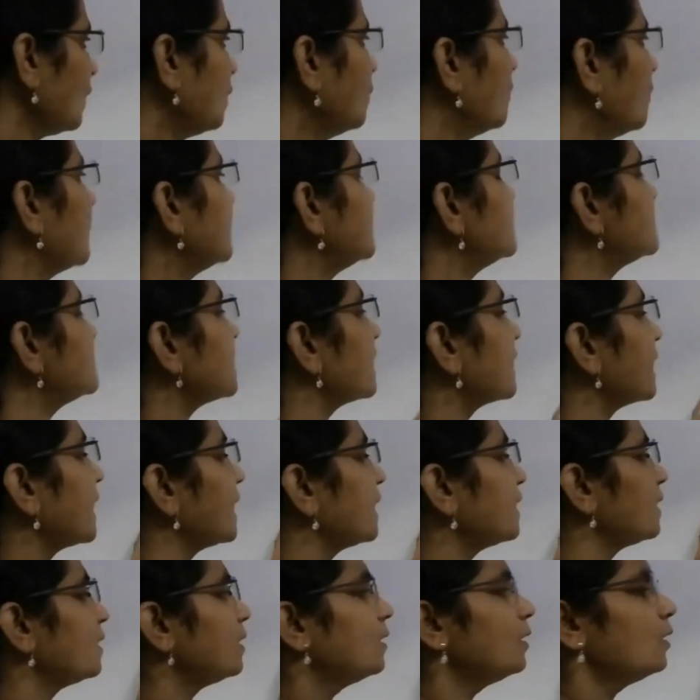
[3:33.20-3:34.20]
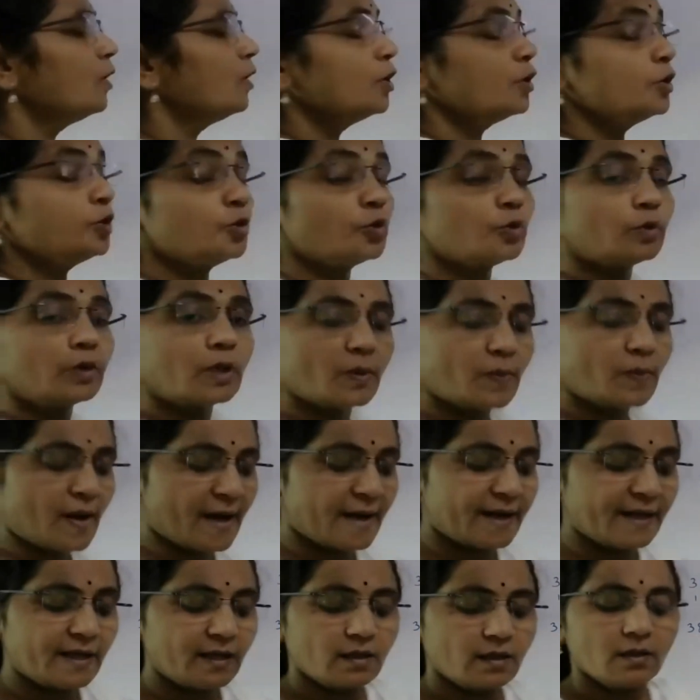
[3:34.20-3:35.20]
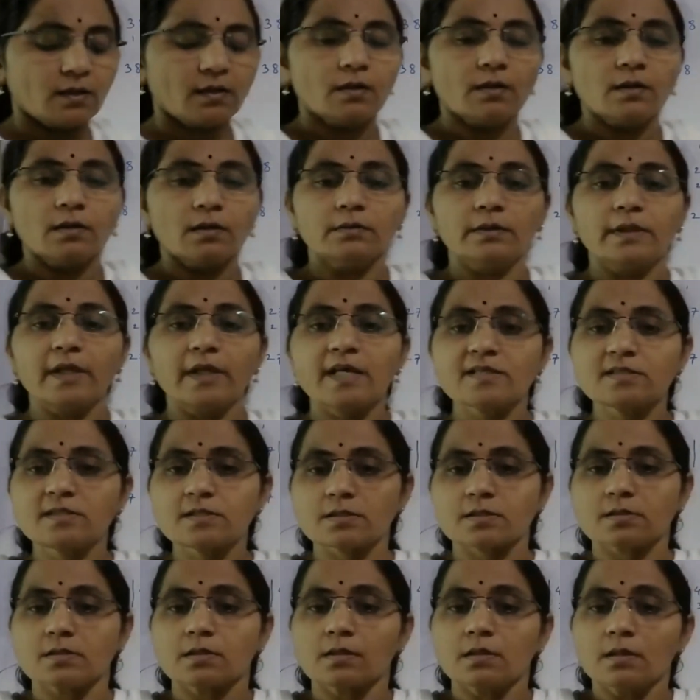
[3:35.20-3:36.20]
Once again, you divide these